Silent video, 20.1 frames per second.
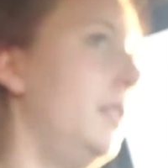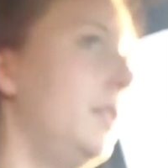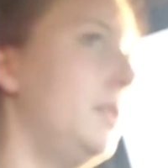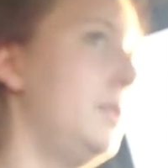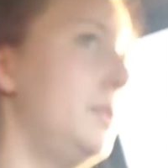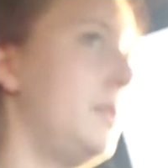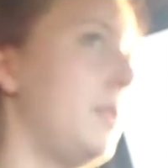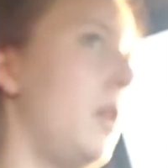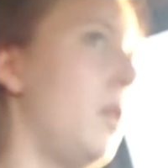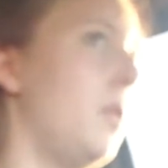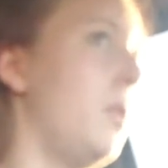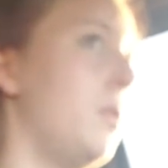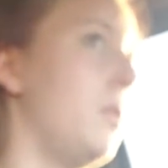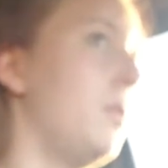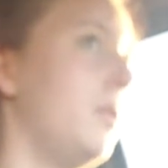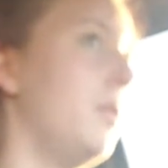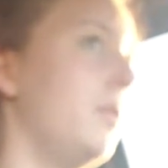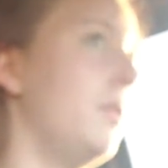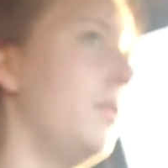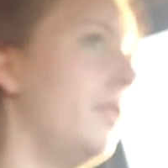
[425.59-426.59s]
So
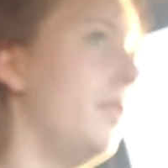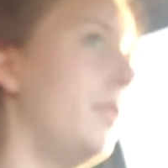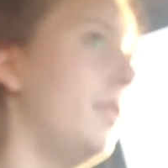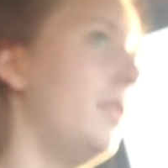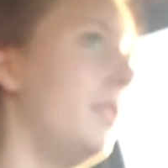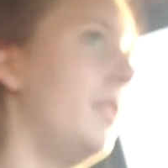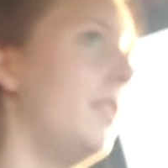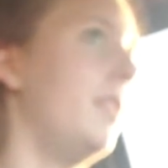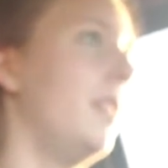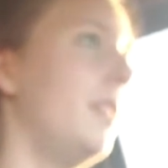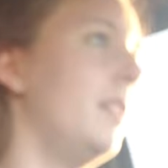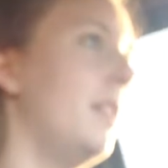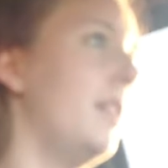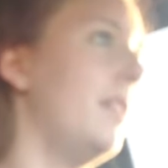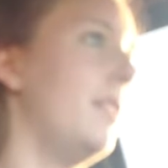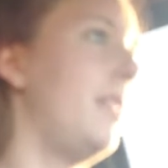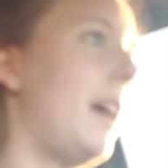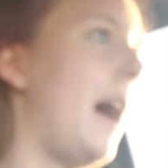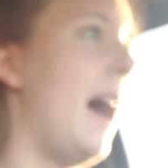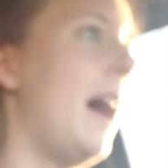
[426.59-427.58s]

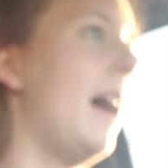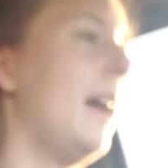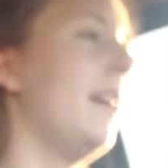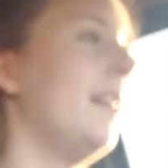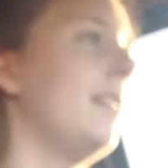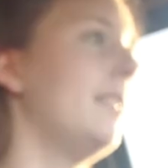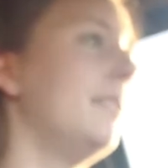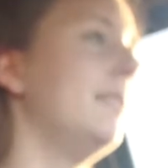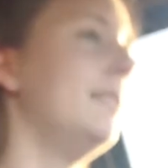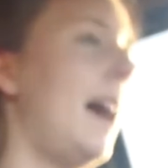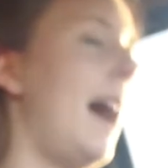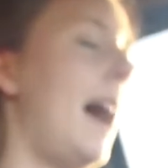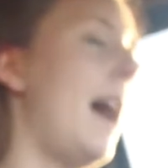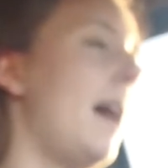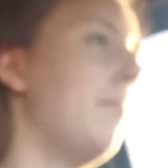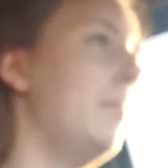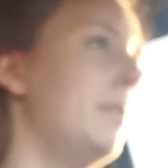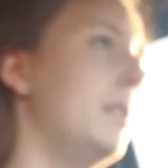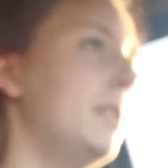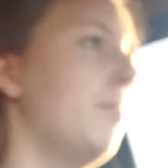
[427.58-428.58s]
that
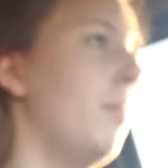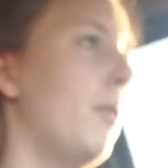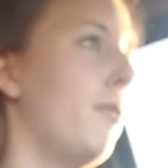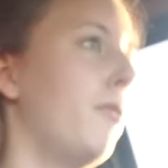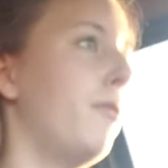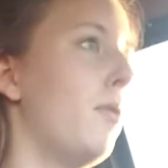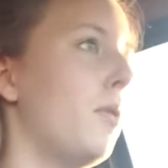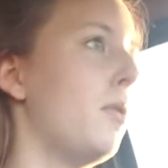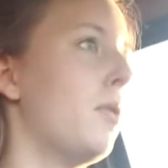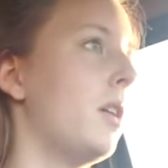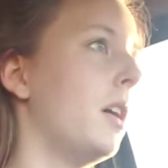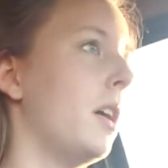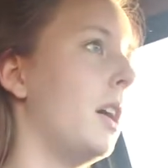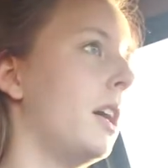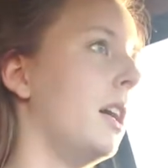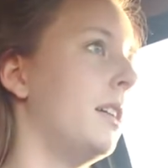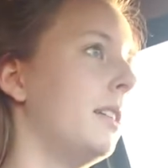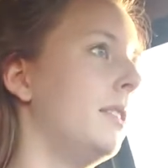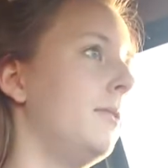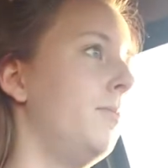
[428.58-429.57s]
happened
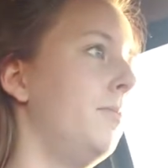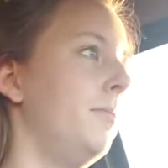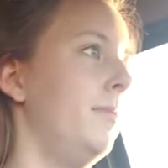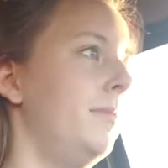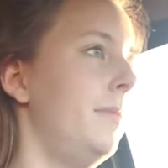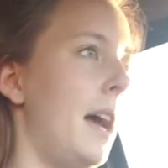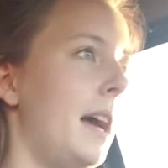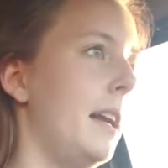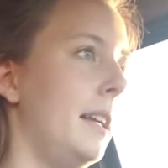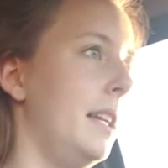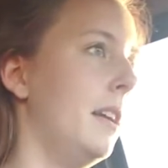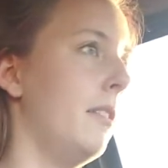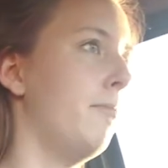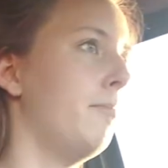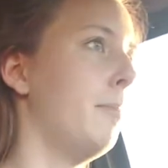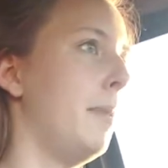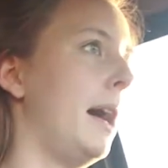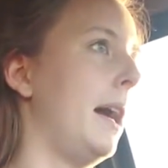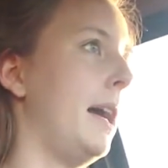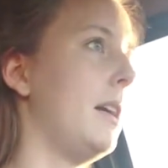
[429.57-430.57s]
before any of
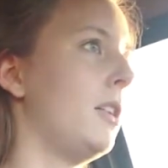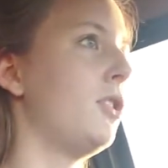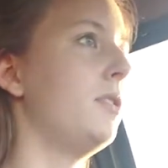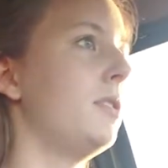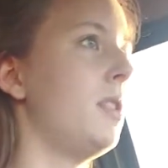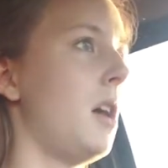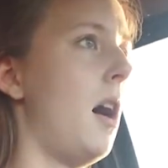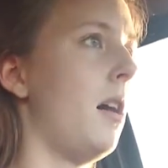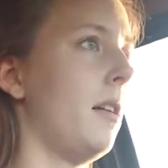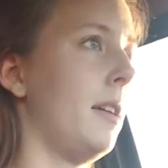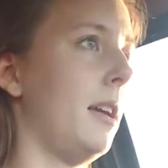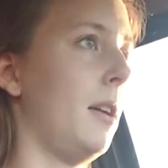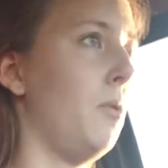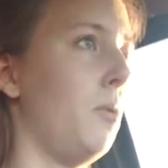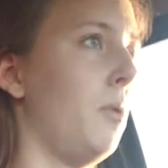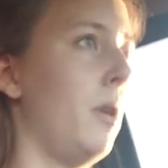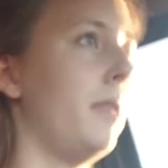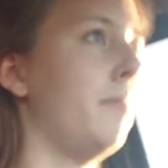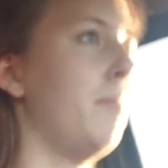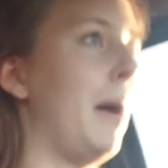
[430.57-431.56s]
my talking
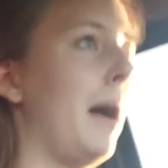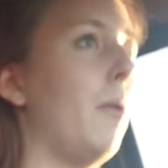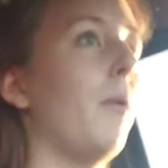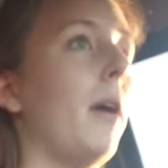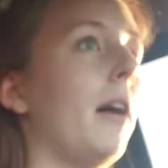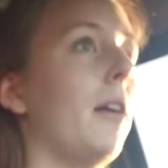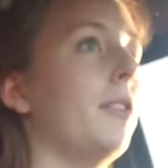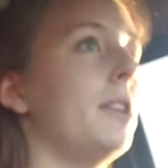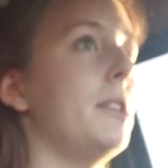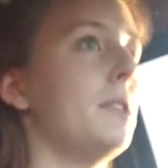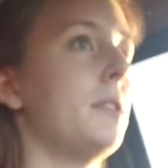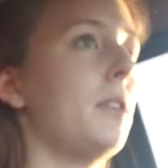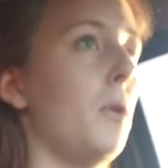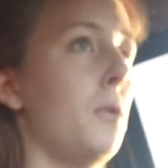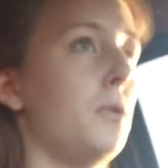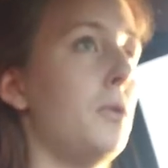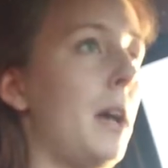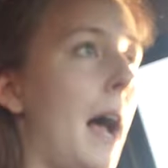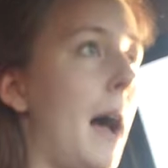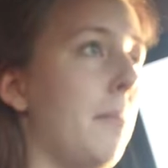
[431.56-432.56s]
with my wellness
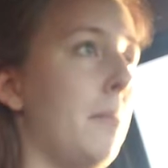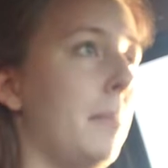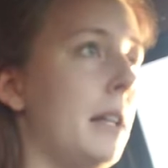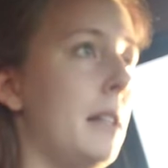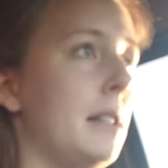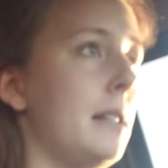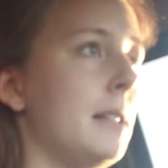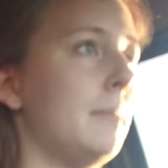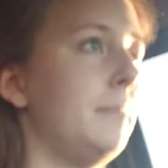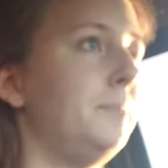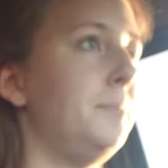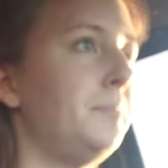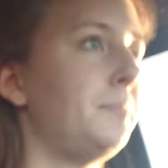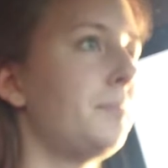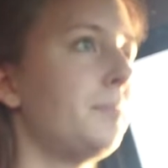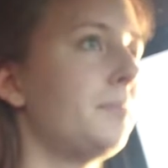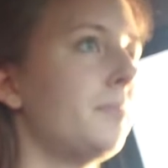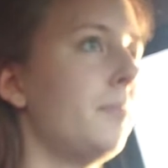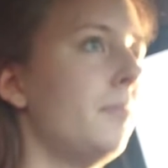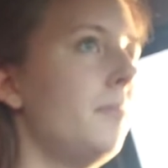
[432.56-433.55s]
coach happened.
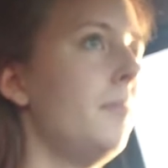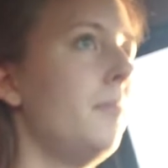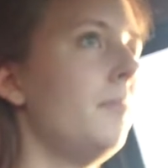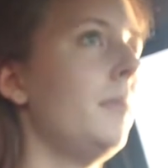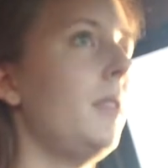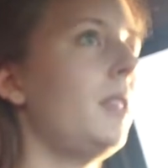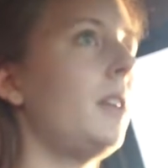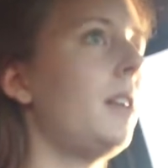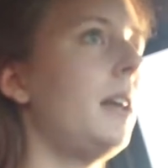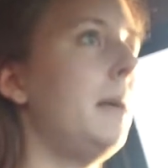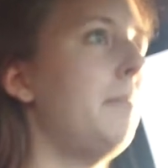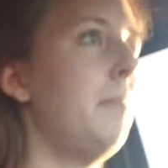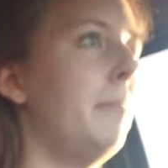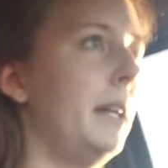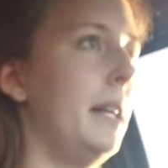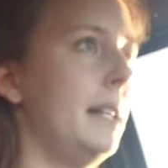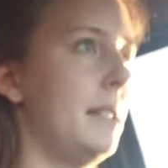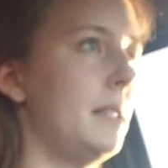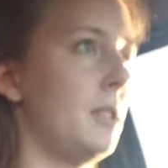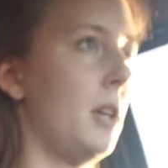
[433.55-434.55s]

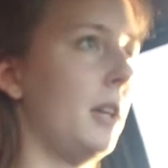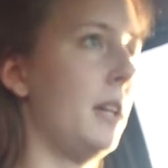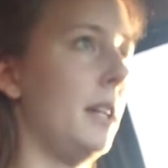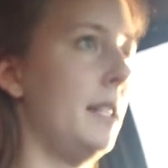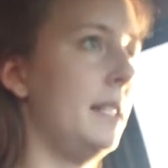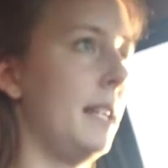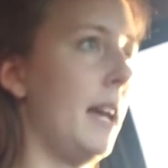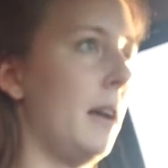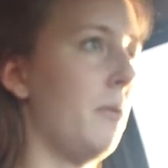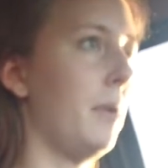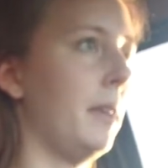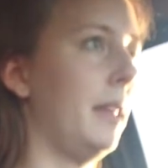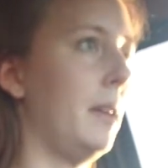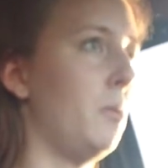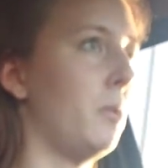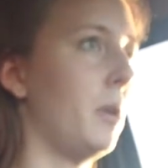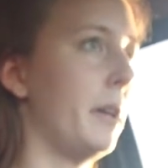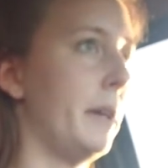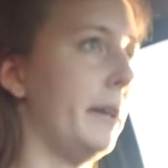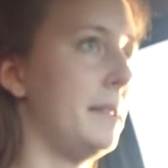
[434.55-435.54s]
But it started to get really
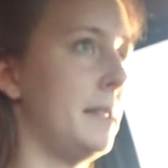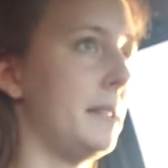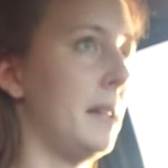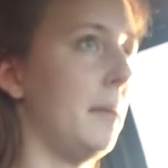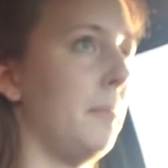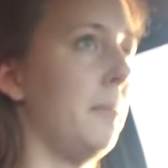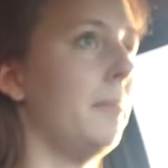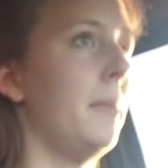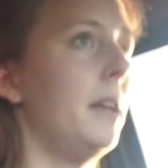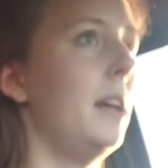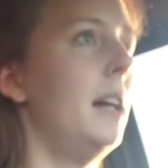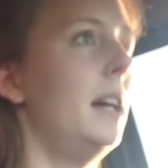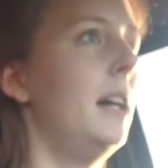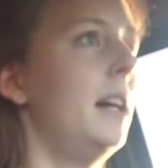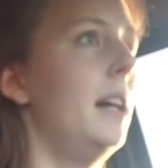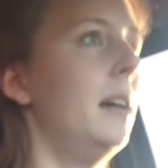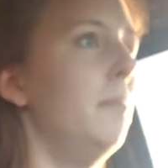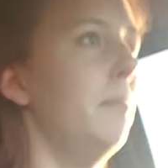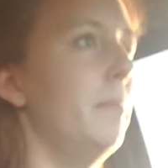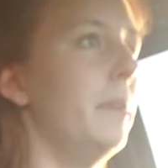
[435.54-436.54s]
worrisome
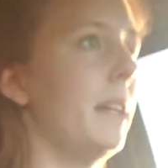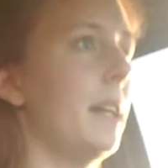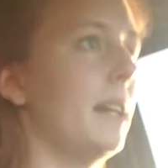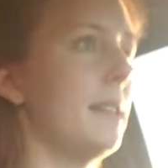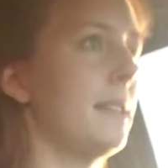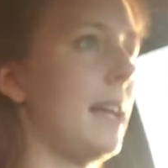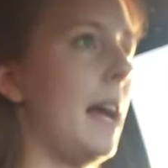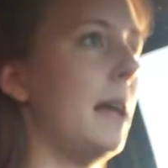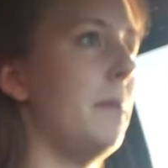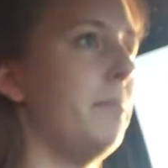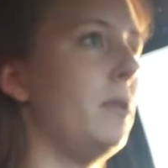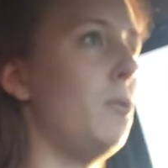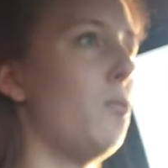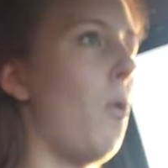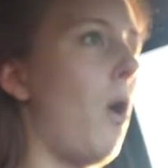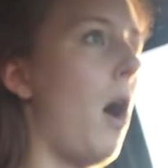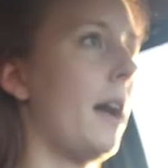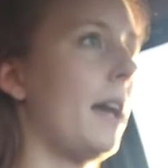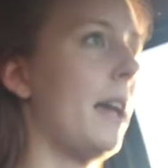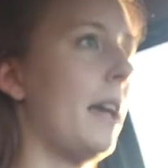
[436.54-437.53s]
because I'd be
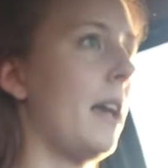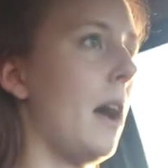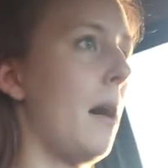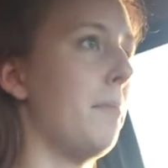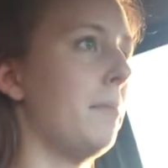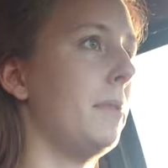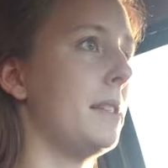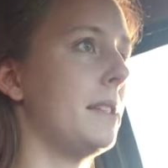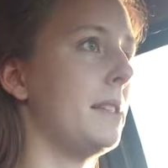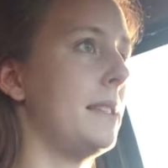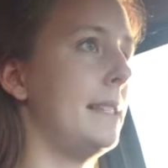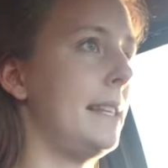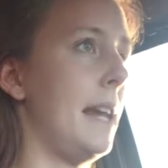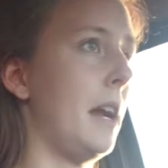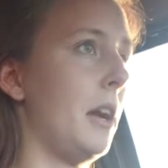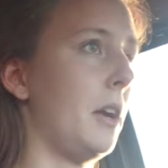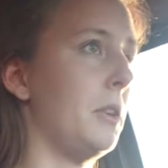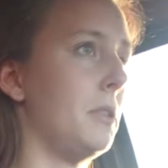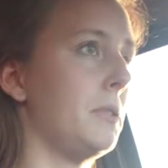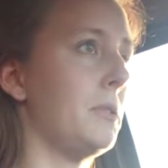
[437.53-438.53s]
walking up the
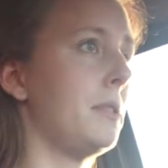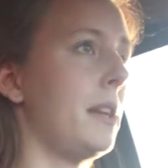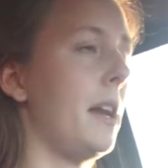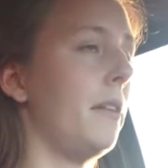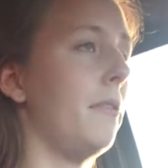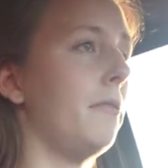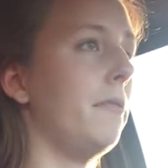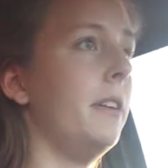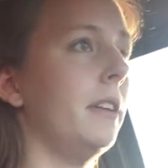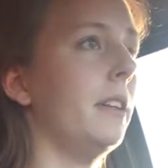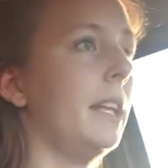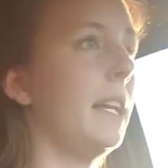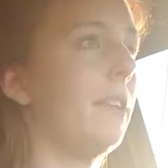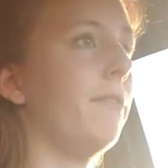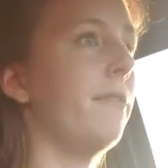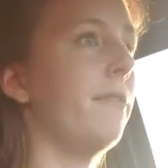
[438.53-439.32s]
stairs and feeling